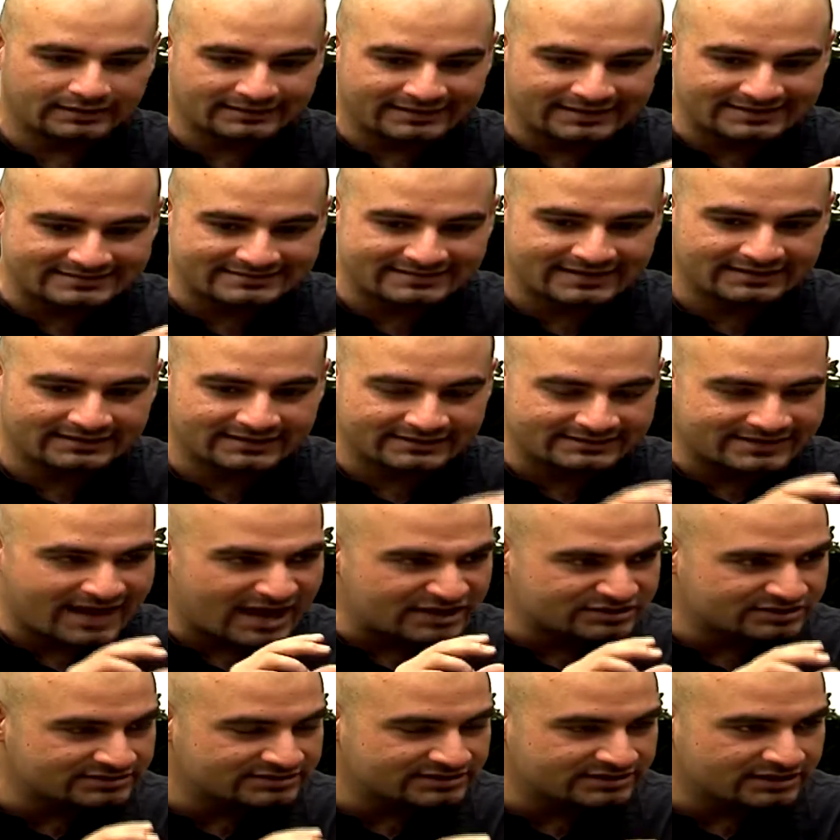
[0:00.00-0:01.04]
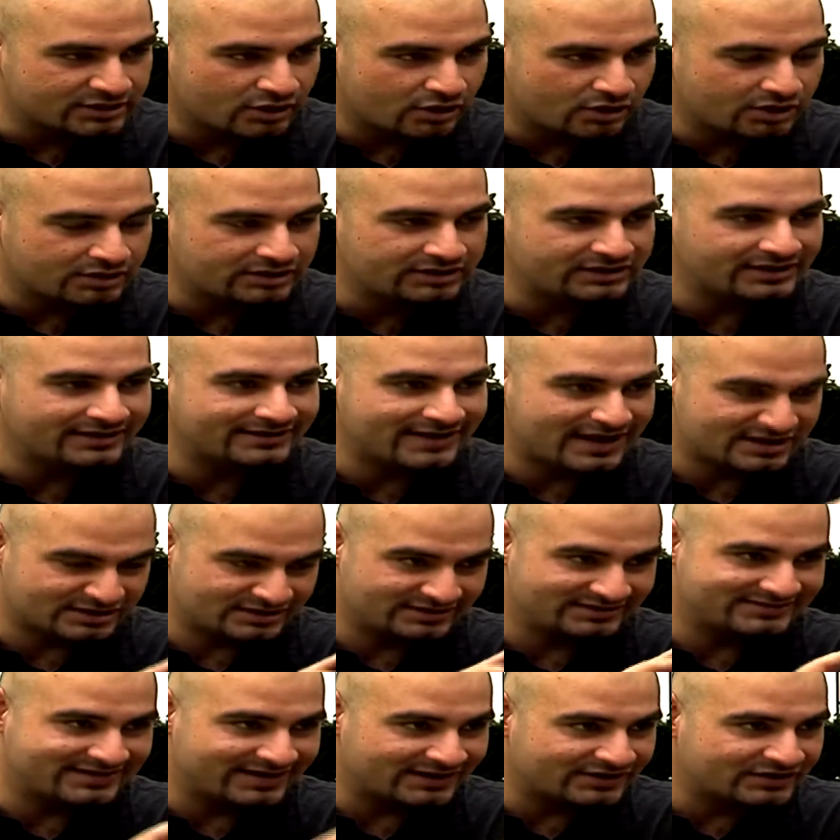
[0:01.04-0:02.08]
and they say that national security and
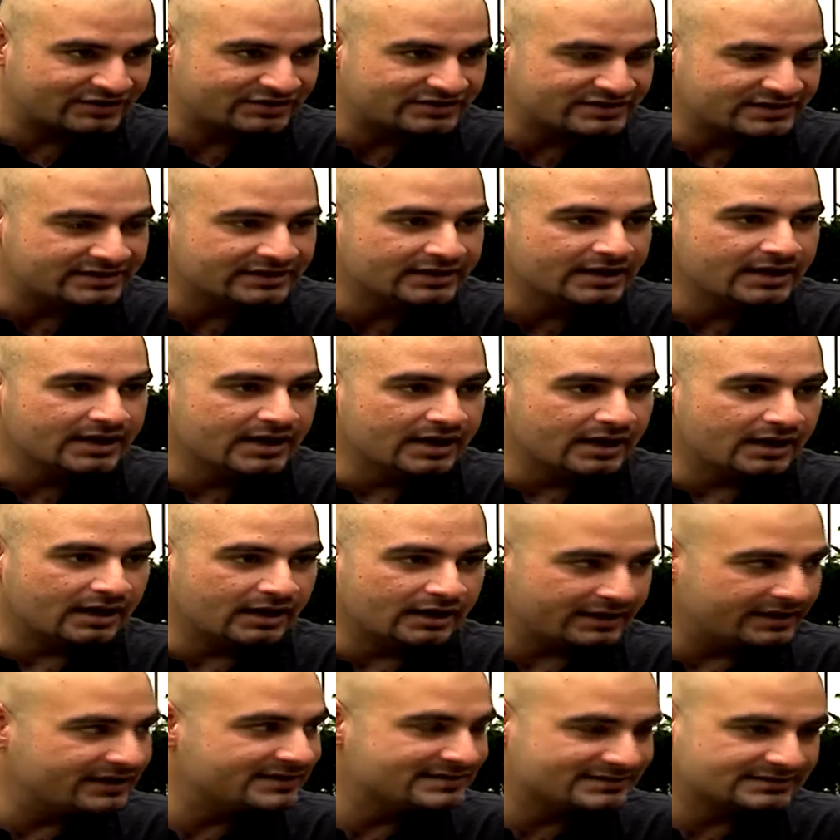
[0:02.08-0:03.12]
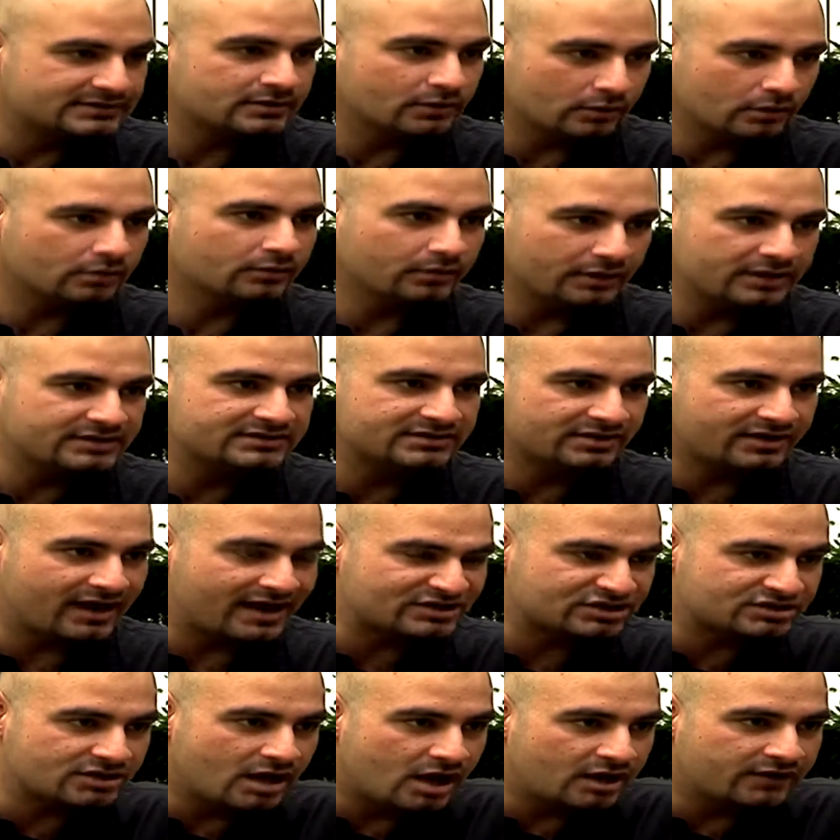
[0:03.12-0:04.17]
national integrity is the
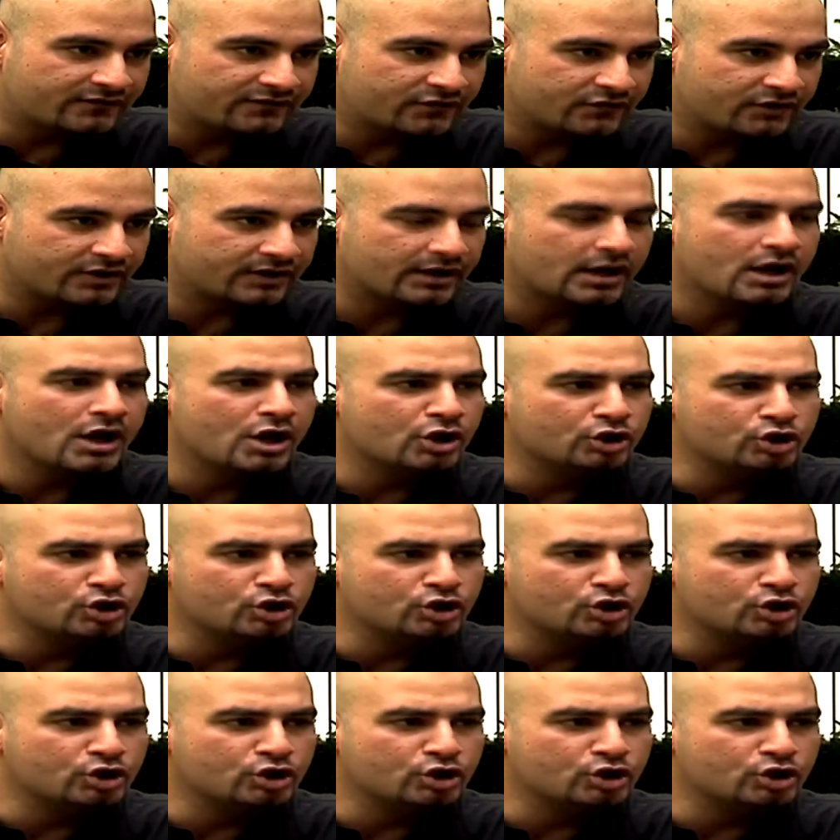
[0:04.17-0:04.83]
rationale for it.